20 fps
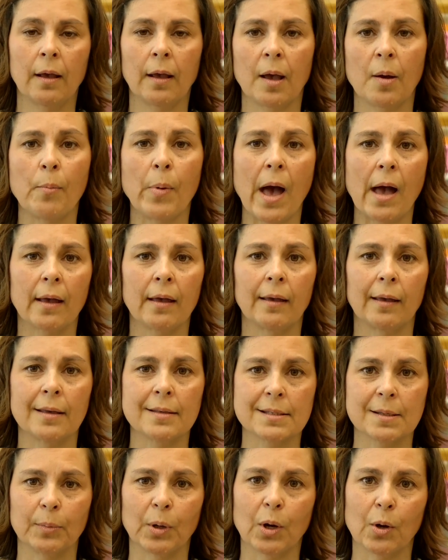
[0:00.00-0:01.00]
come back and
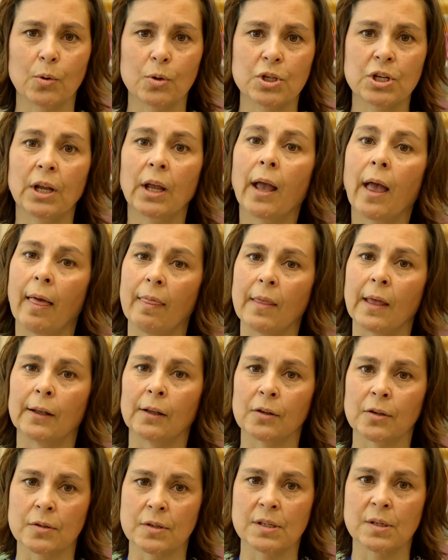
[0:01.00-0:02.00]
get some coaching, and
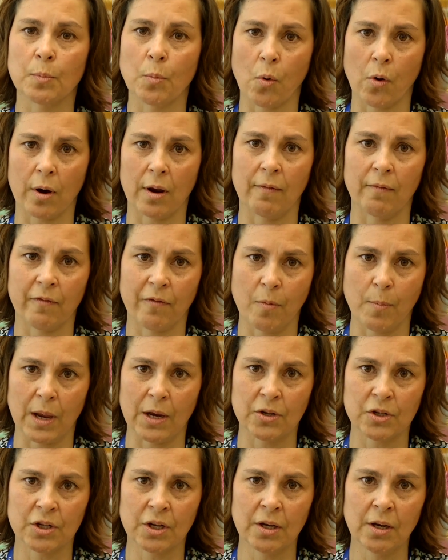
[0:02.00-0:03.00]
then learn some more
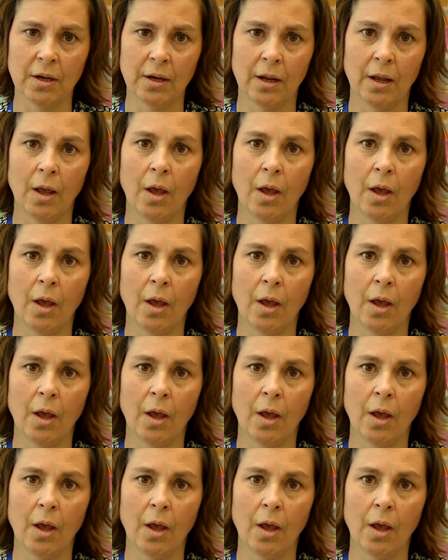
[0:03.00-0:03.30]
information.